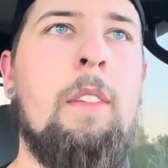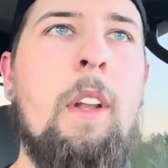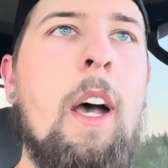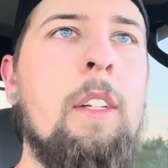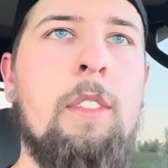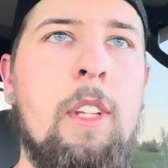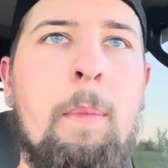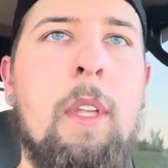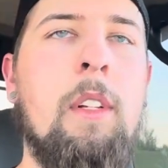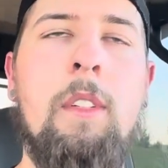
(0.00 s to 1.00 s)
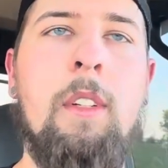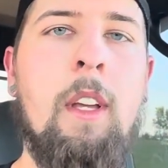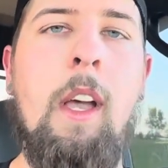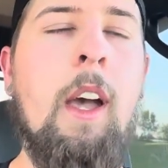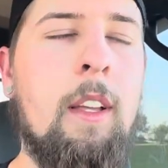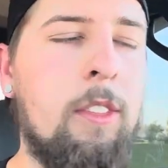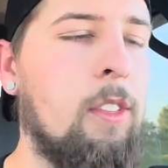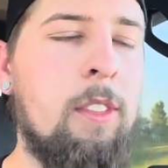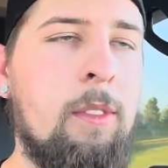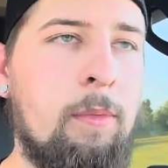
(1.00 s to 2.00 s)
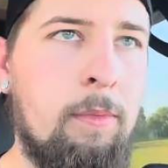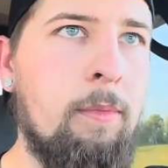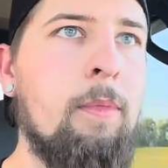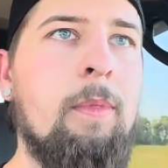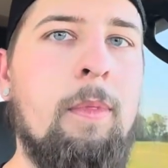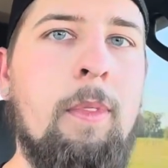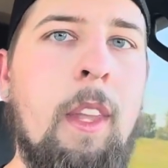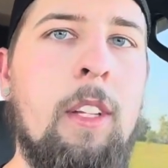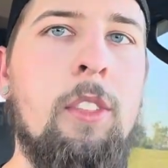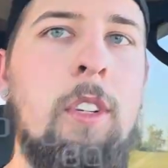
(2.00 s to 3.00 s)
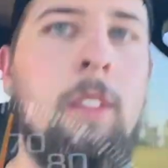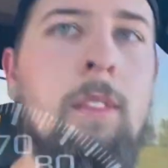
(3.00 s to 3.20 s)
Not something, yeah, that's good.